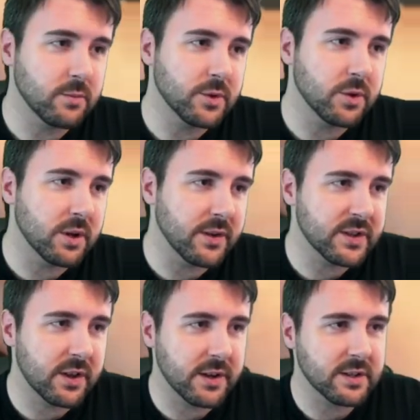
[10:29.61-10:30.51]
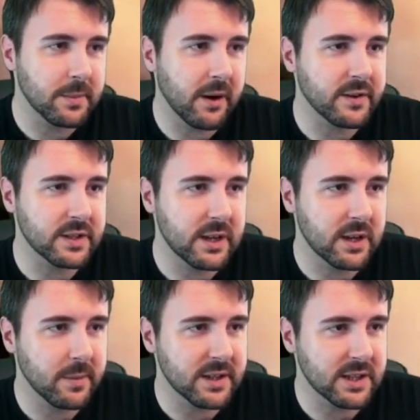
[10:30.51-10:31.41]
We'll do another size comparison here
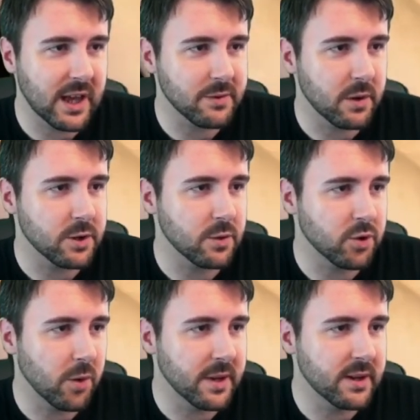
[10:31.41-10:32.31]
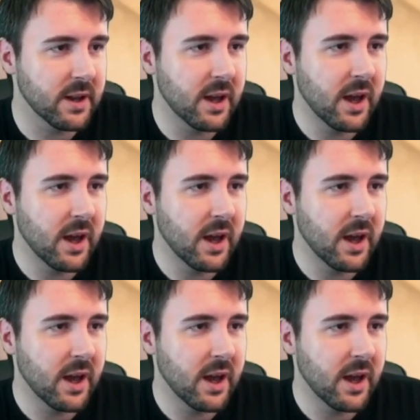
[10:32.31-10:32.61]
compared to the Games Workshop Goblin.